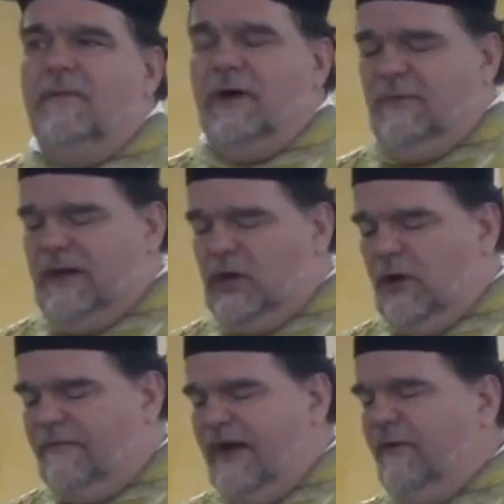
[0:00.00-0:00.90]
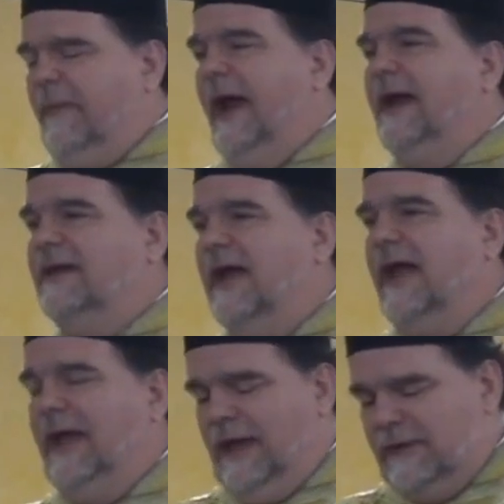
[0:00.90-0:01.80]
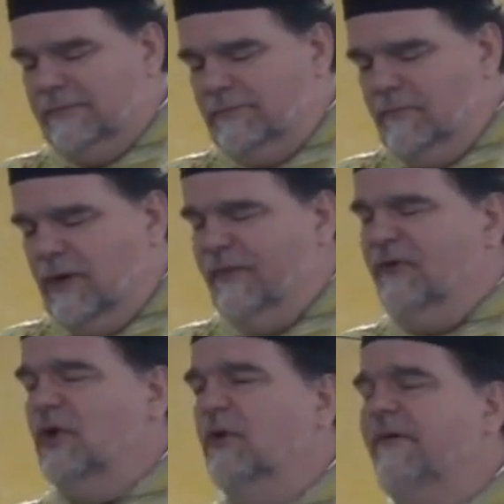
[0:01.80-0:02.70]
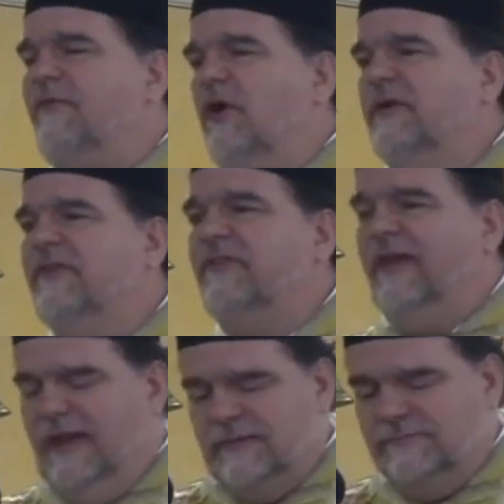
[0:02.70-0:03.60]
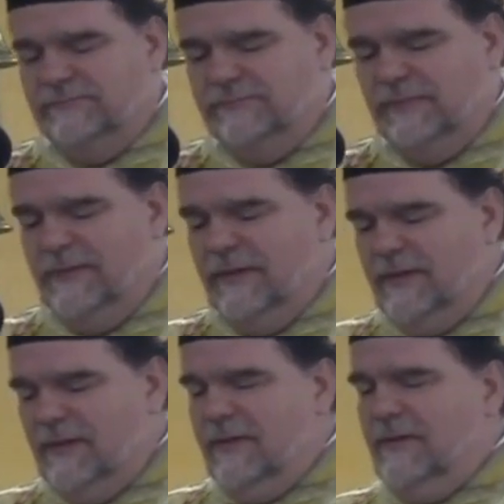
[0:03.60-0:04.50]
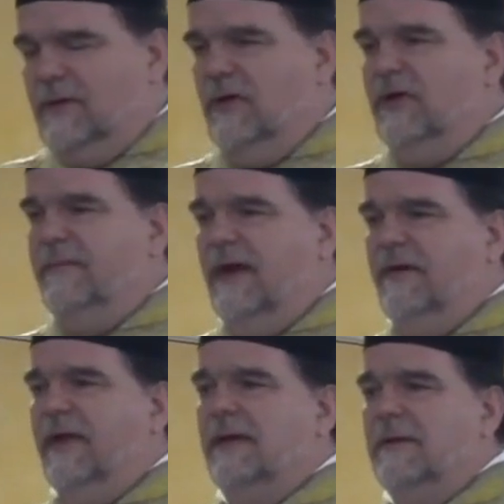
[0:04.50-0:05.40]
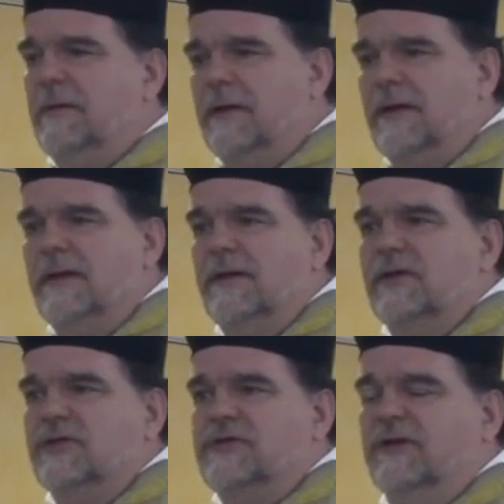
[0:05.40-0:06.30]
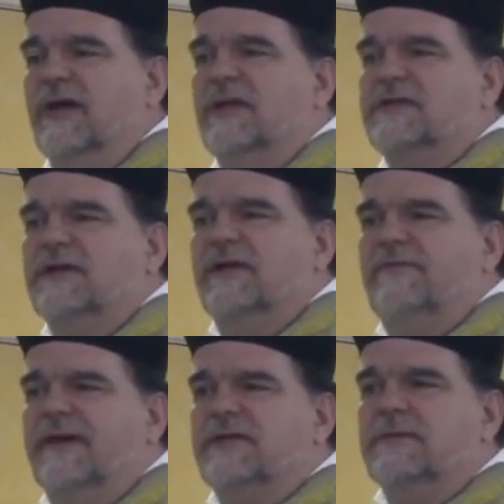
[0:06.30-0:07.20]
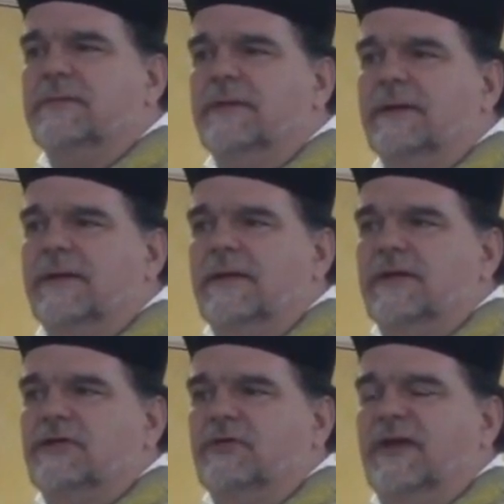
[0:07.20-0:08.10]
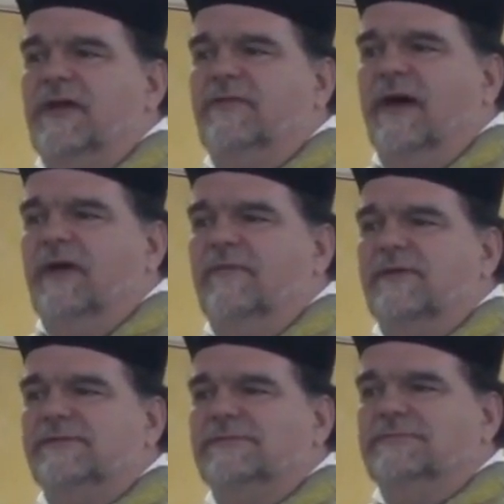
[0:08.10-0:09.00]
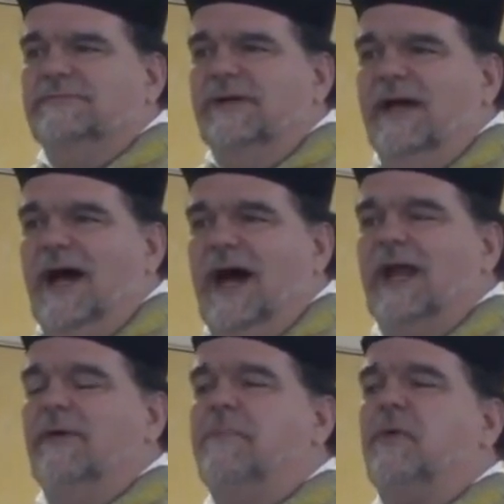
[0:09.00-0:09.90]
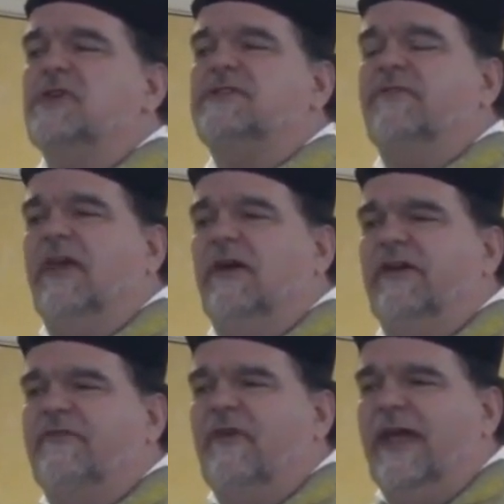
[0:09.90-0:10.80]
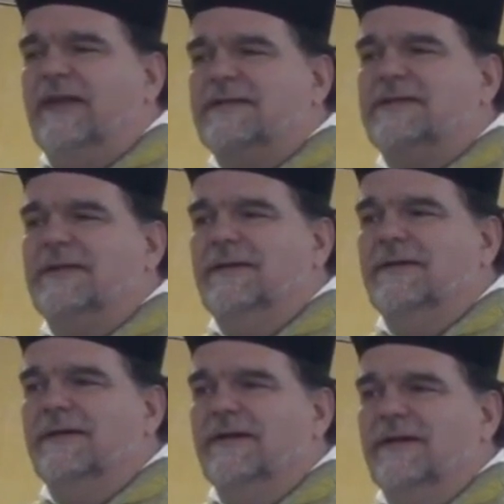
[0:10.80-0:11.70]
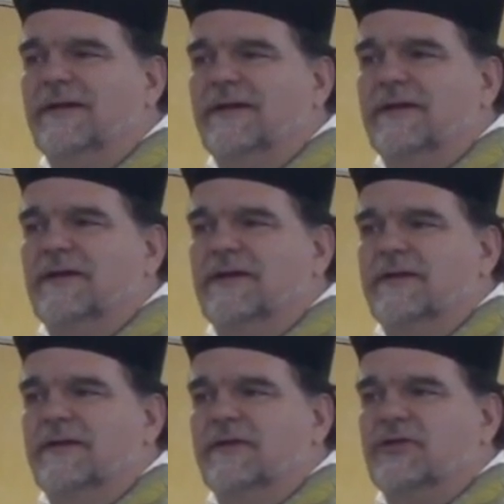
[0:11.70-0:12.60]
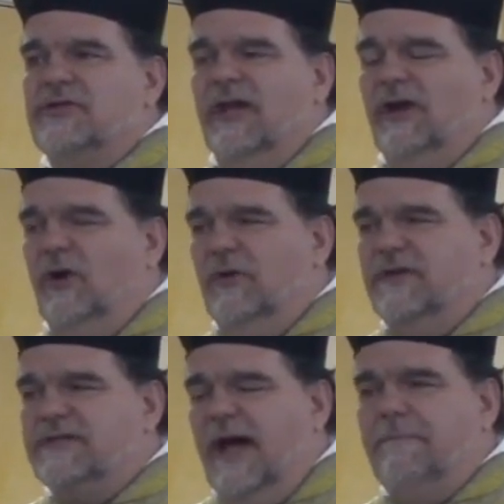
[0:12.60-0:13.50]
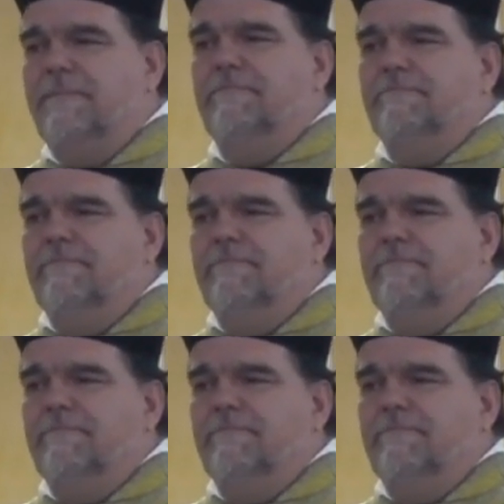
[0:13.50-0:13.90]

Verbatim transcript: What do we do if we have a bad day? What do we do if we fall into sin? Go to Mary. She'll get us to confession. She'll get us out of it. How do we persevere in a fight? She'll hold us up.